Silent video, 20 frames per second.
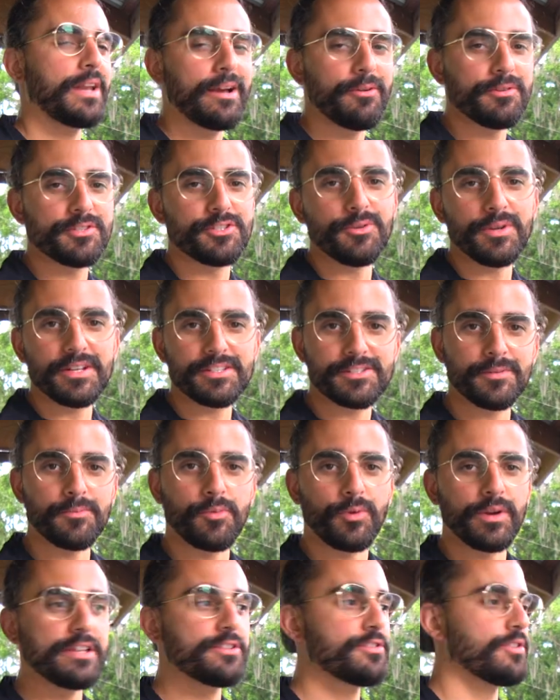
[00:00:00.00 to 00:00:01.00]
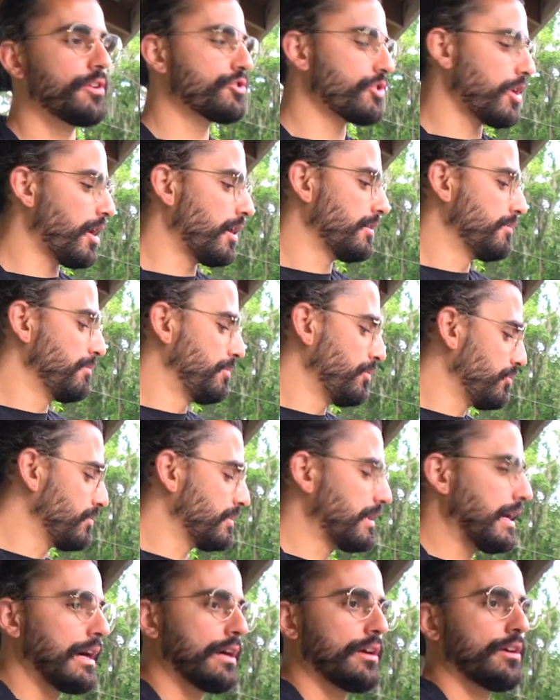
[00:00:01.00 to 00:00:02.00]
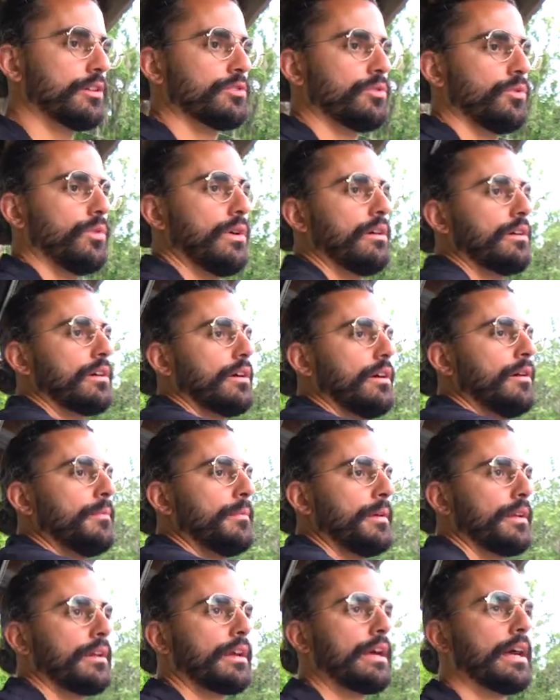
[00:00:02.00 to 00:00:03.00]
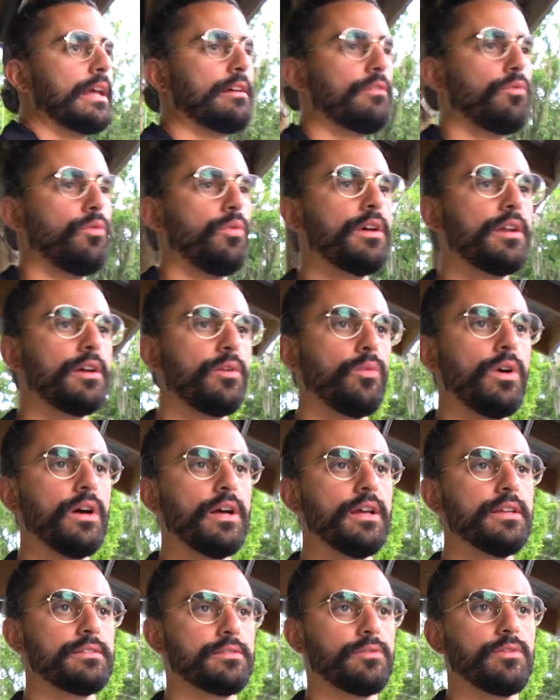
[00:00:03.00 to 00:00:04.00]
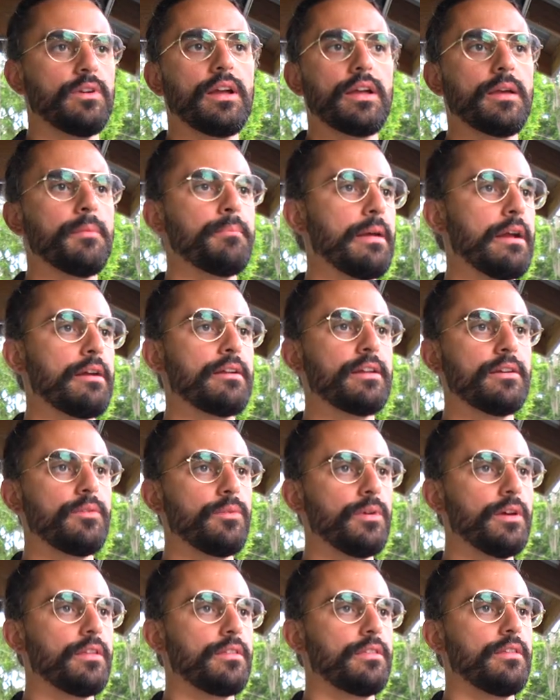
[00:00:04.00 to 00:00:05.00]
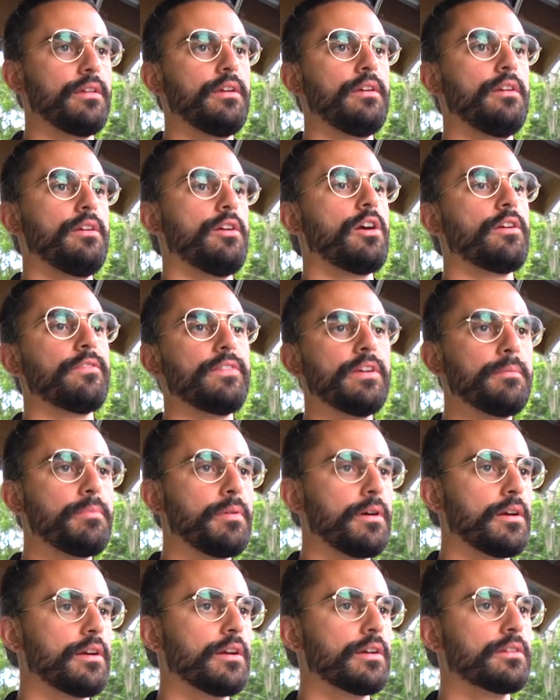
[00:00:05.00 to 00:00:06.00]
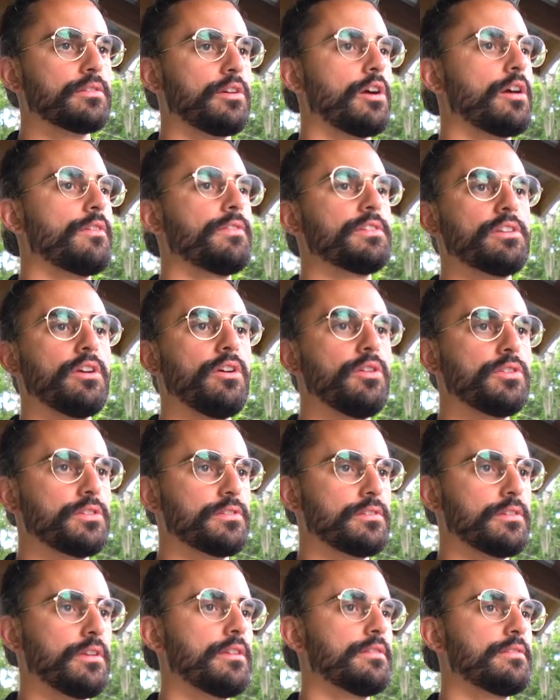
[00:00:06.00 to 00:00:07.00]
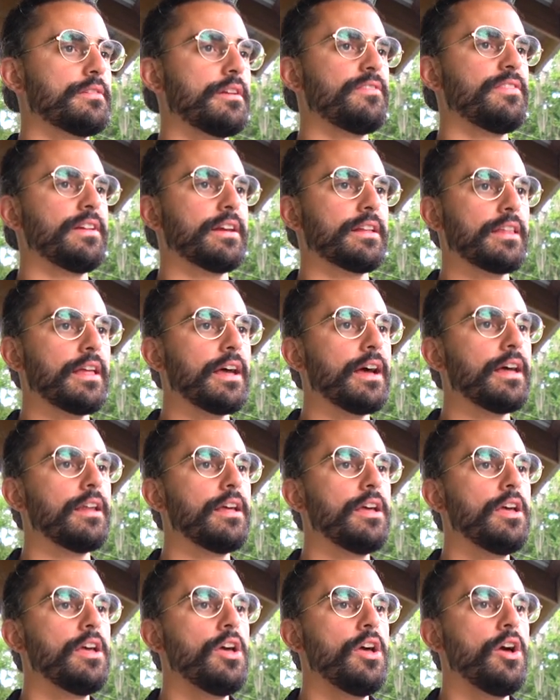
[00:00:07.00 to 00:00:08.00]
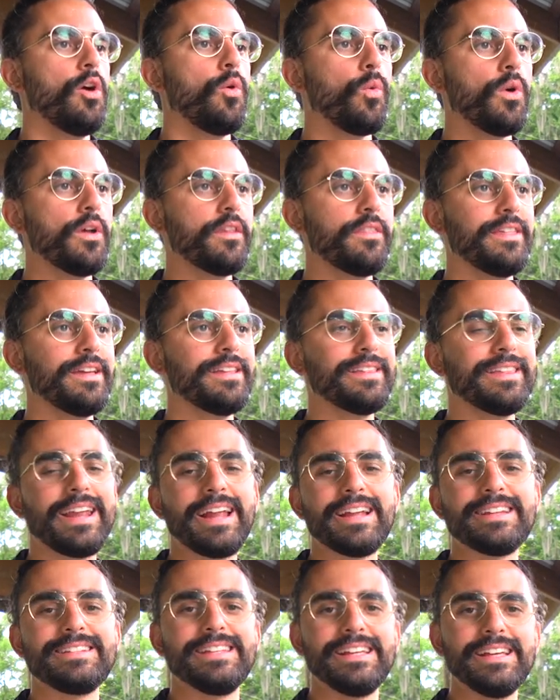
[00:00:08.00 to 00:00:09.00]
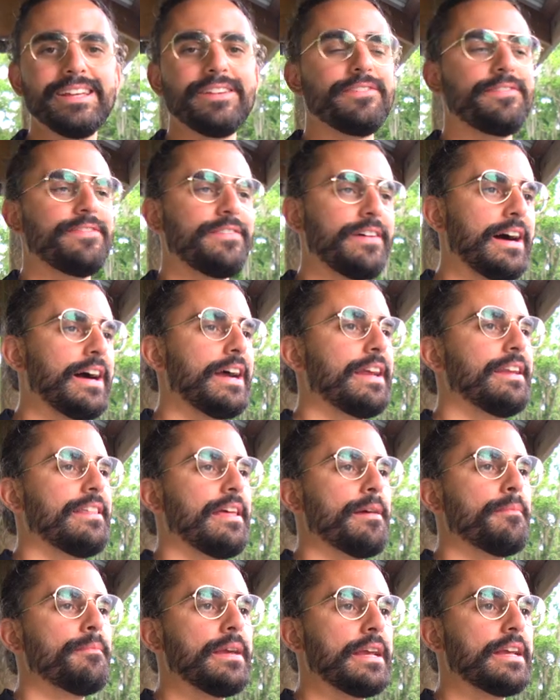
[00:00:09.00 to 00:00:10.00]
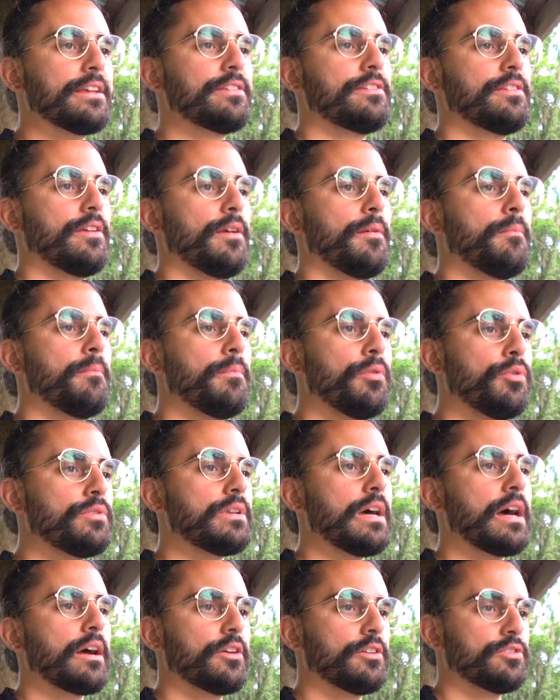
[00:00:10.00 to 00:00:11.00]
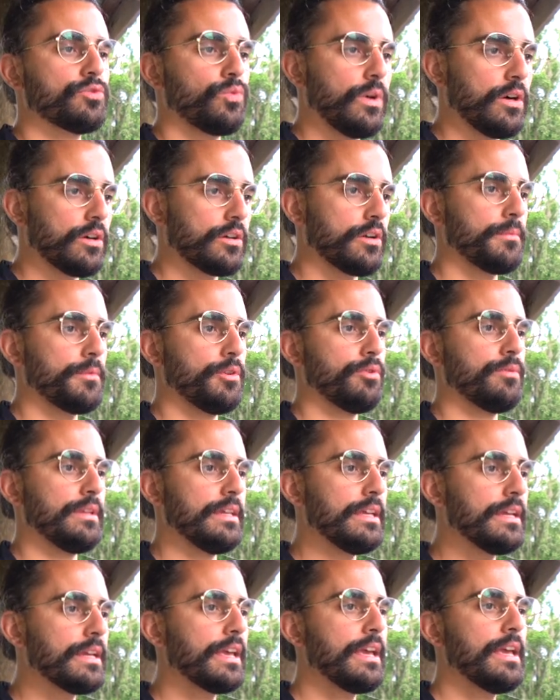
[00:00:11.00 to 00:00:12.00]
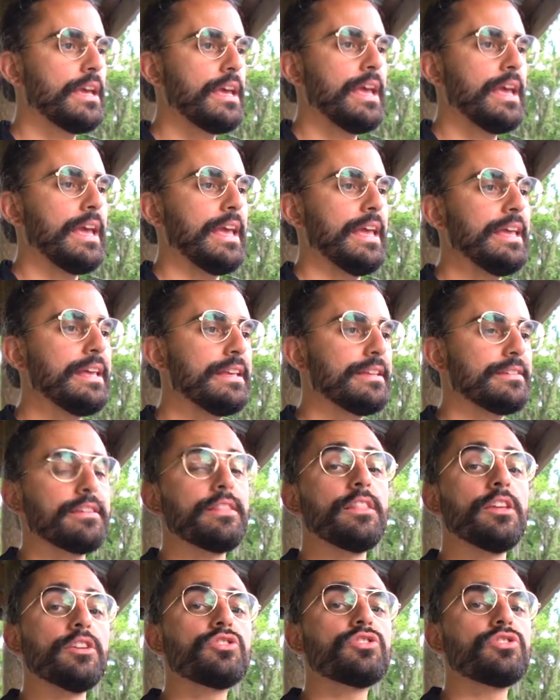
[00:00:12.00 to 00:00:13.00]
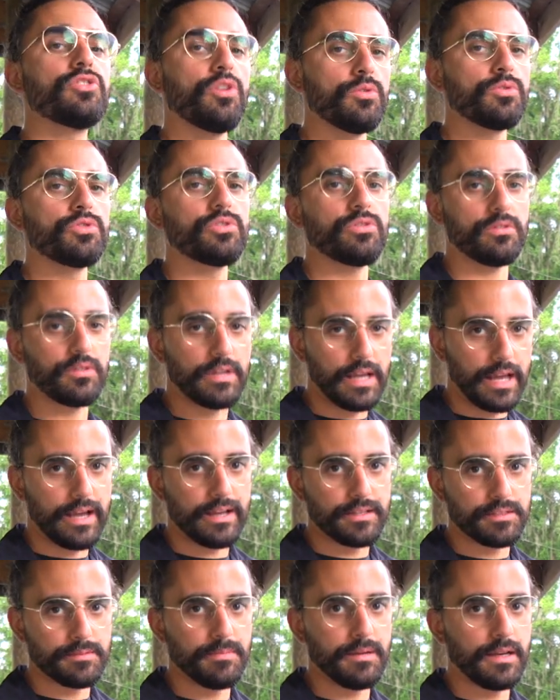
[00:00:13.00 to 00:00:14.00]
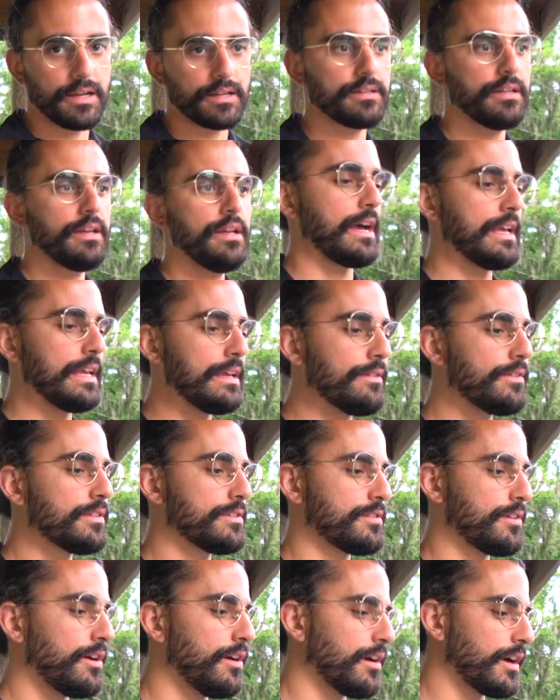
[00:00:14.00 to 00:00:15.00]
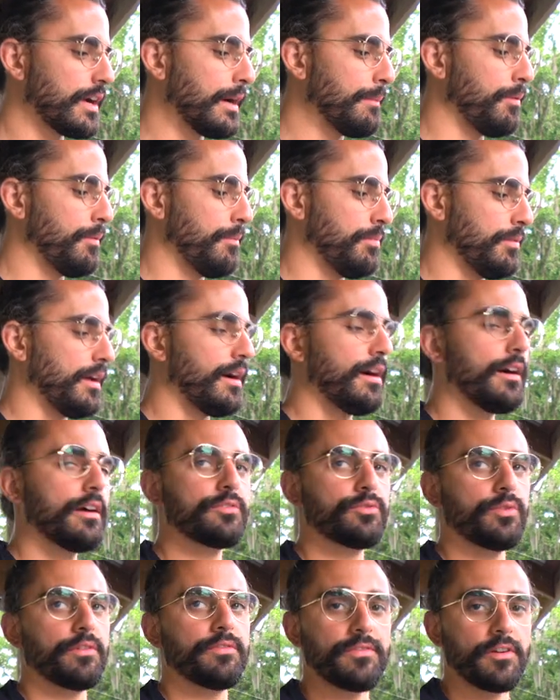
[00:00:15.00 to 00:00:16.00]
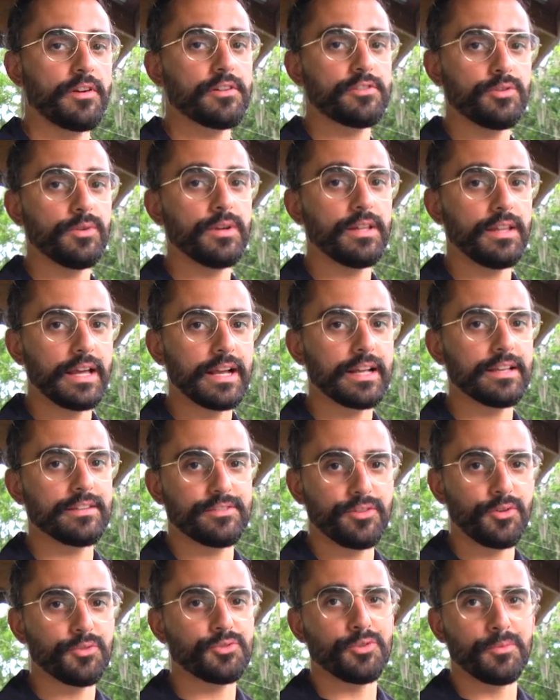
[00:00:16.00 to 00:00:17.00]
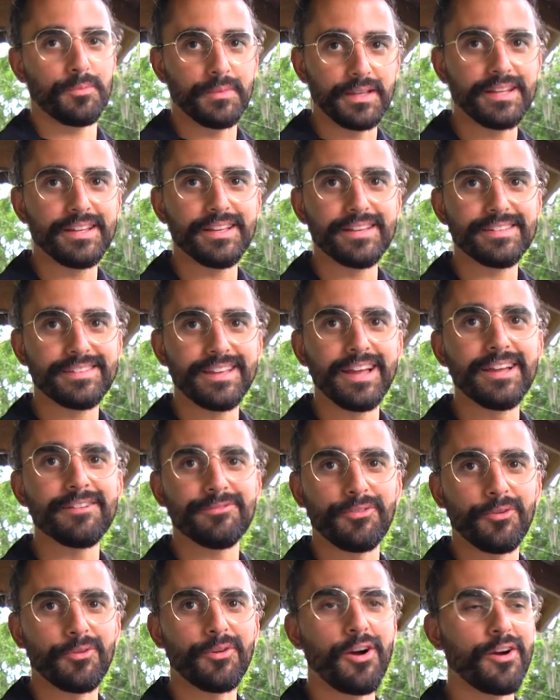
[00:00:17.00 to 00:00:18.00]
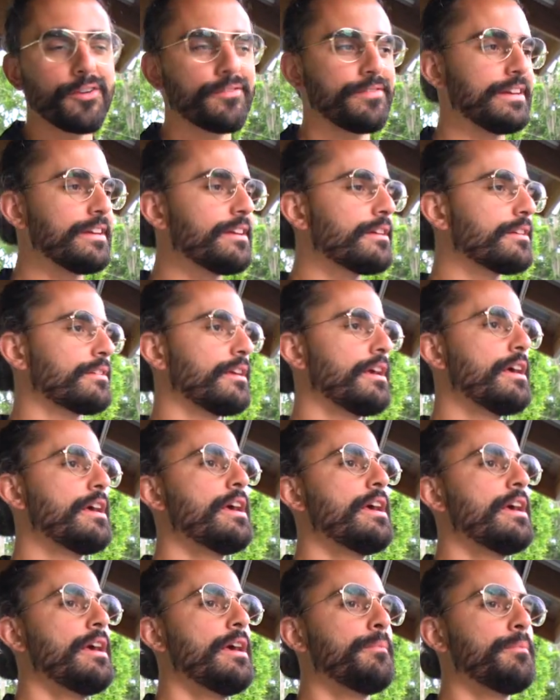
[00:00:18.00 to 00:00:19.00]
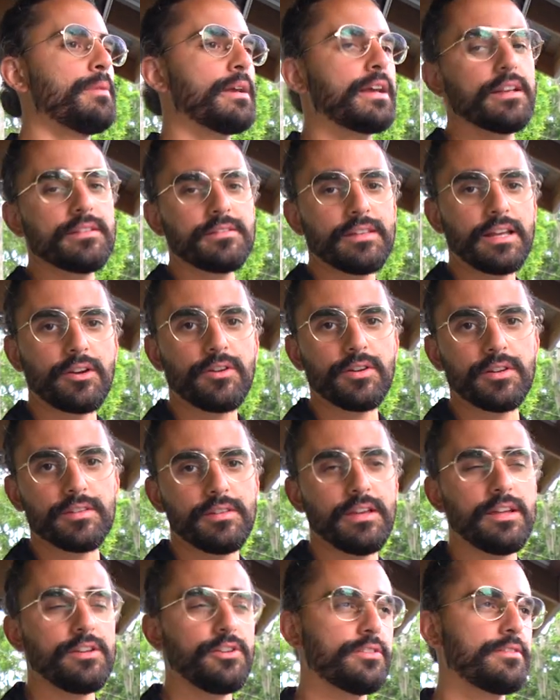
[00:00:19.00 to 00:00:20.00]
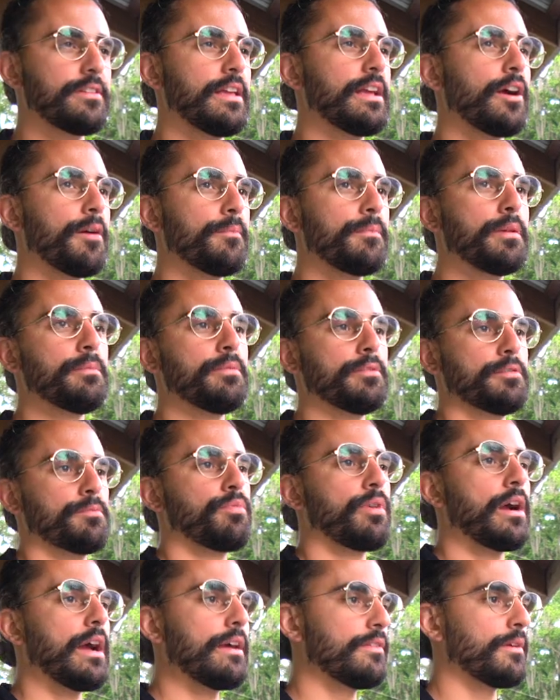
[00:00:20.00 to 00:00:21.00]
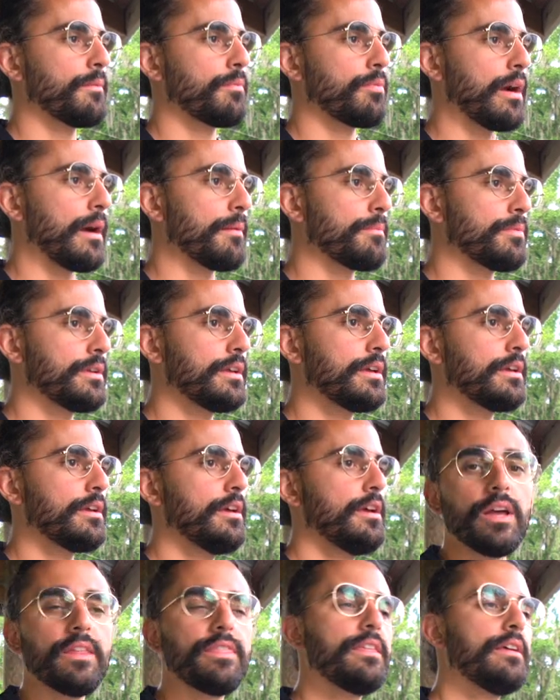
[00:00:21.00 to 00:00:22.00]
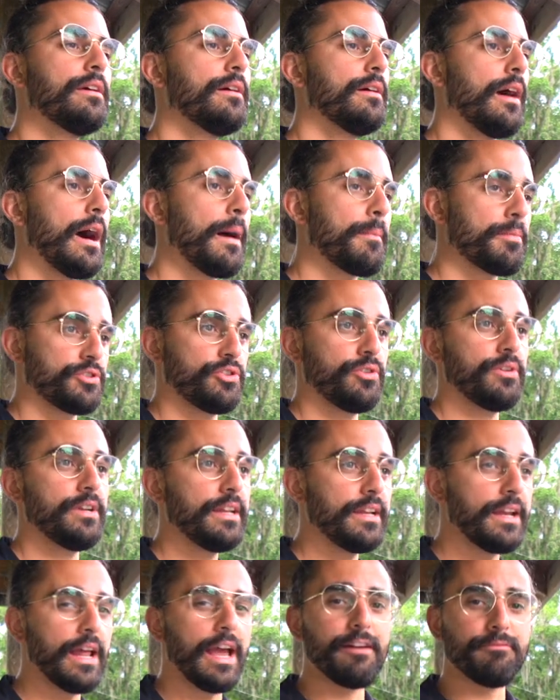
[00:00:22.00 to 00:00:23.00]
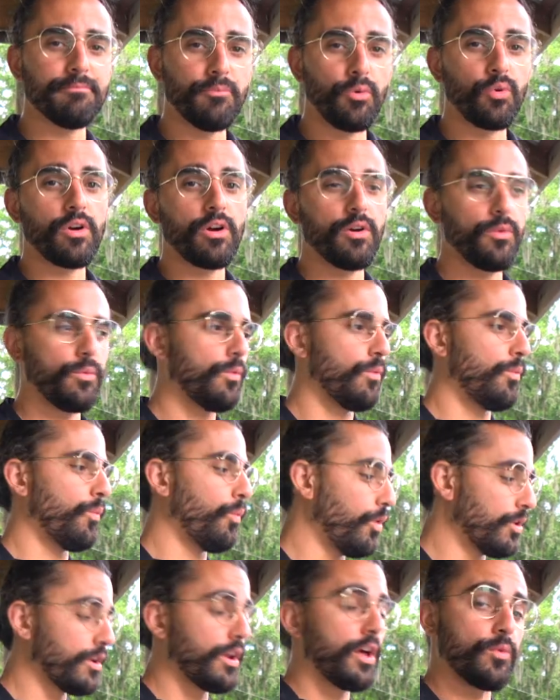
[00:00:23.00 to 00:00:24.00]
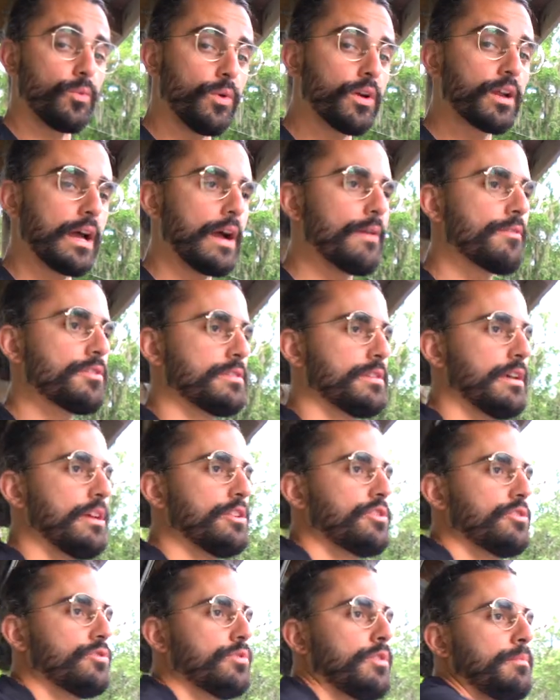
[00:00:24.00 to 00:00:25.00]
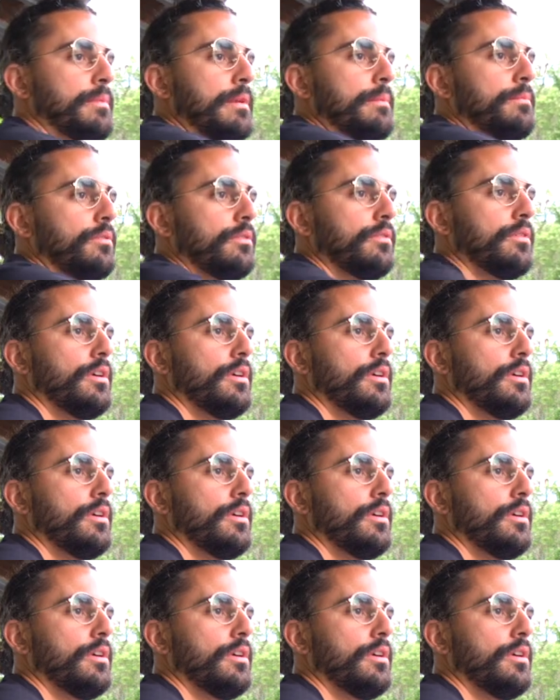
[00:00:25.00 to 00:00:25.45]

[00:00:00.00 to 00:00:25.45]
I was doing some research on Boondockers Welcome and kind of what it was, compared it with RV parks, harvest hosts, stuff like that. One thing that I did find that makes Boondockers Welcome unique is the social aspect. I even saw a couple blogs refer to it like a social media site for RVers because like Cris said, you're staying on people's private property, you get the opportunity to have more one-on-one -on -one conversations with people.